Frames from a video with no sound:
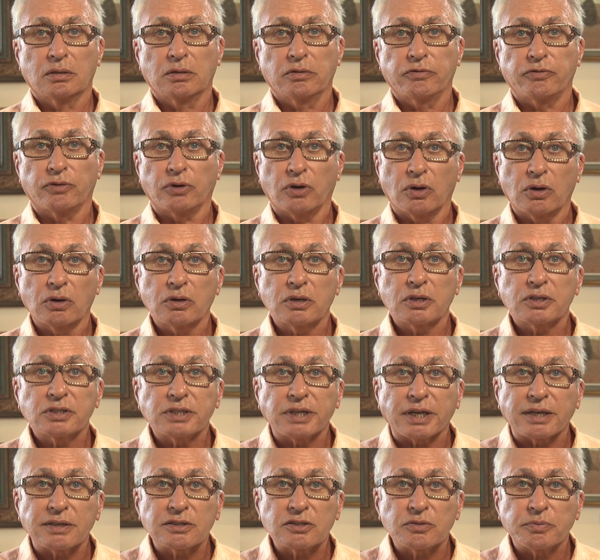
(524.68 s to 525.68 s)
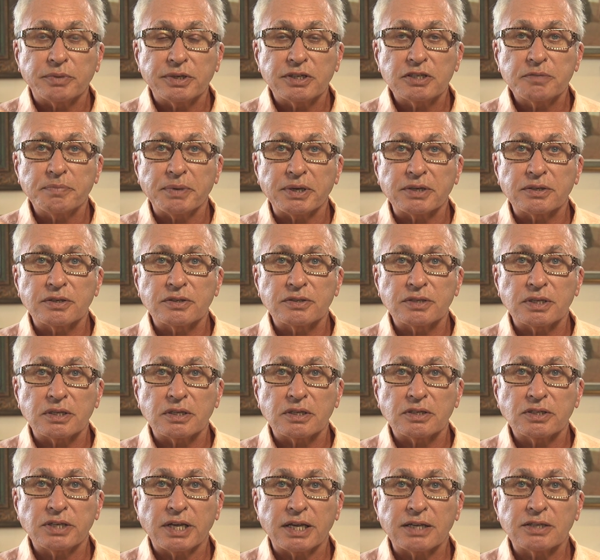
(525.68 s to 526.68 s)
For longer texts, we expect to see
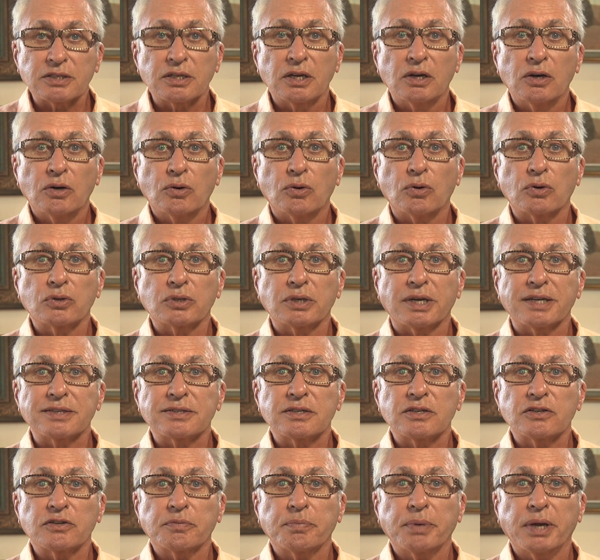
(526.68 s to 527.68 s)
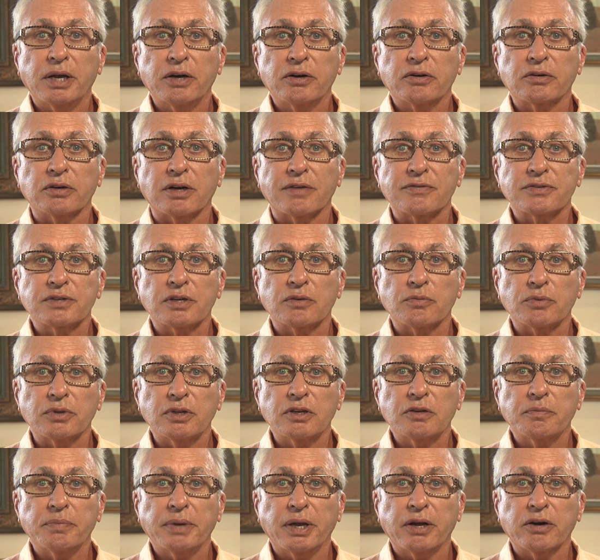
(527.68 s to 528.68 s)
the text organized into paragraphs, and
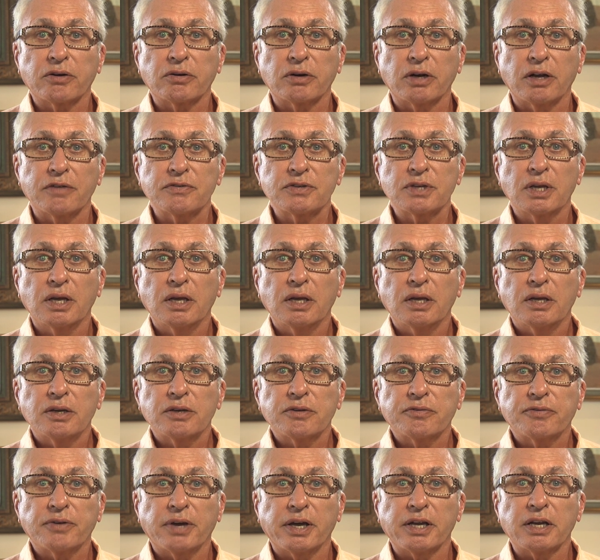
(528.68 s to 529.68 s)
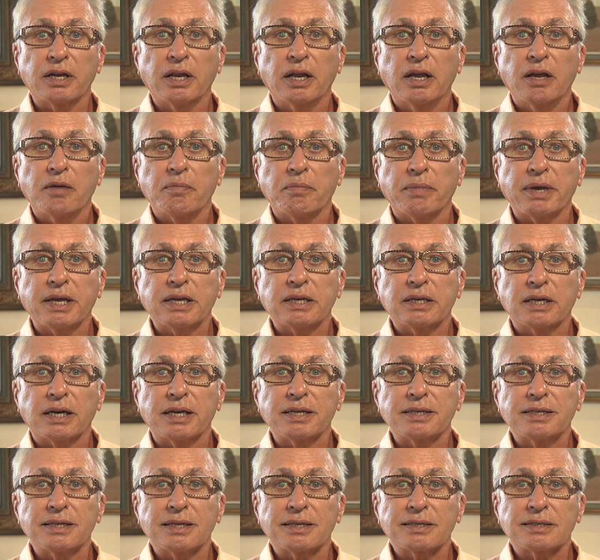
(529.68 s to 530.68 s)
within paragraphs to find main
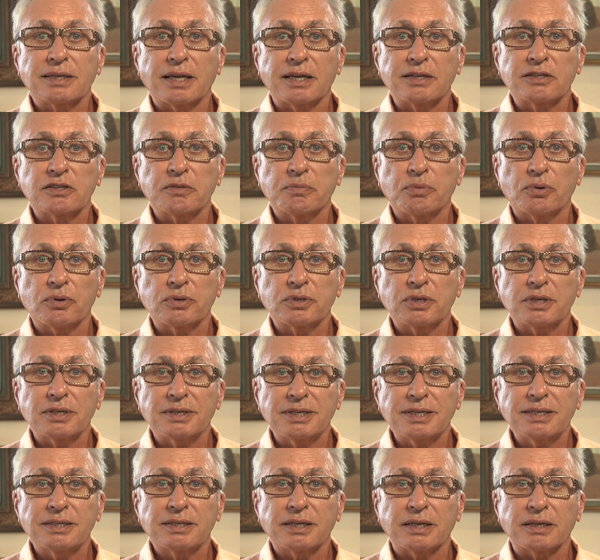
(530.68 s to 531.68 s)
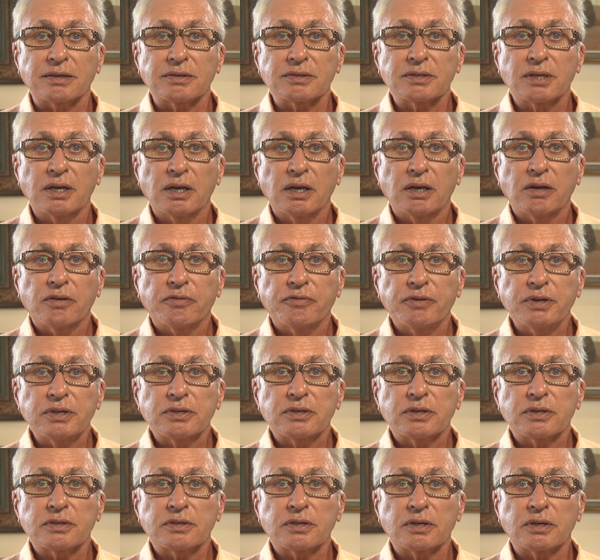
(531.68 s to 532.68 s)
ideas and supporting details,
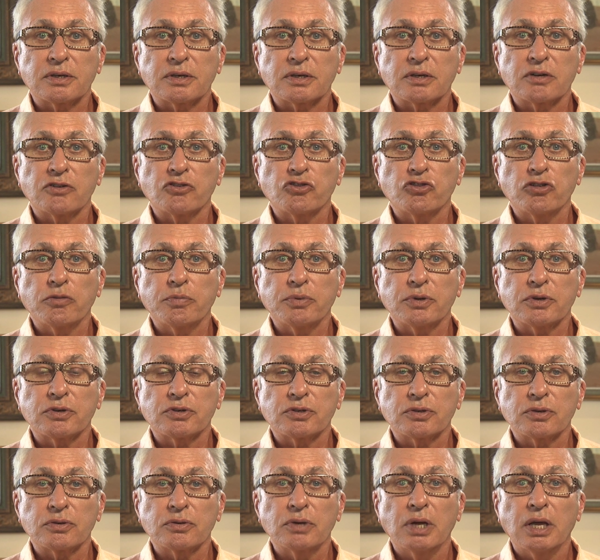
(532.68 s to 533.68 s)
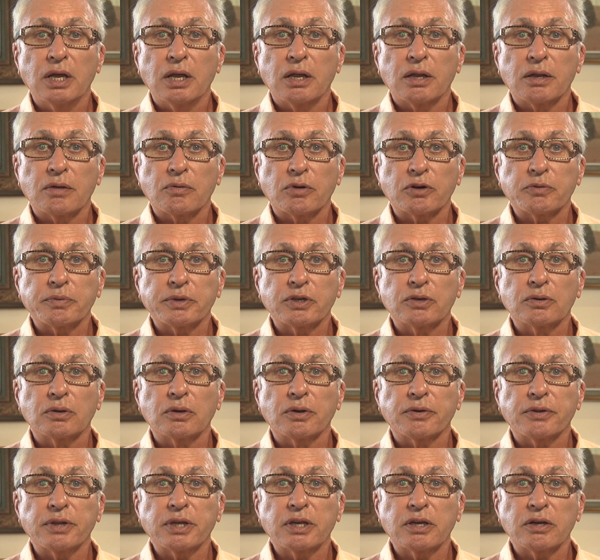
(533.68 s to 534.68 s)
features that contribute to what we
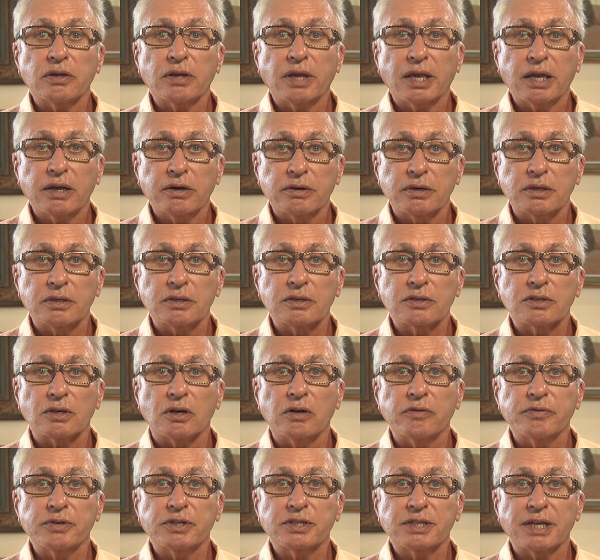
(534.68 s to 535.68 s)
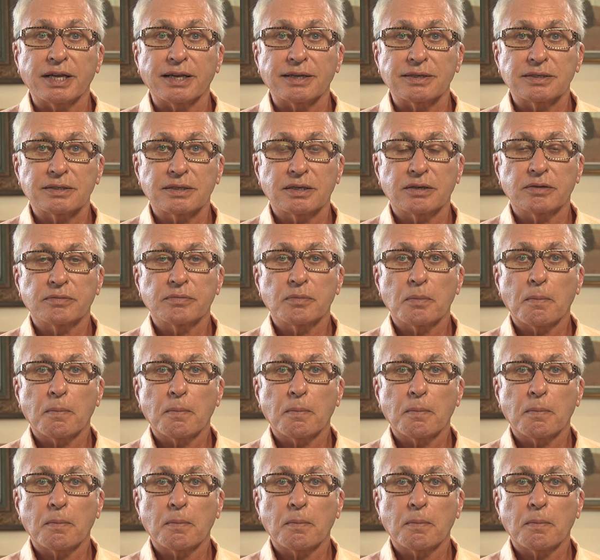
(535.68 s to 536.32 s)
call the coherence of a text.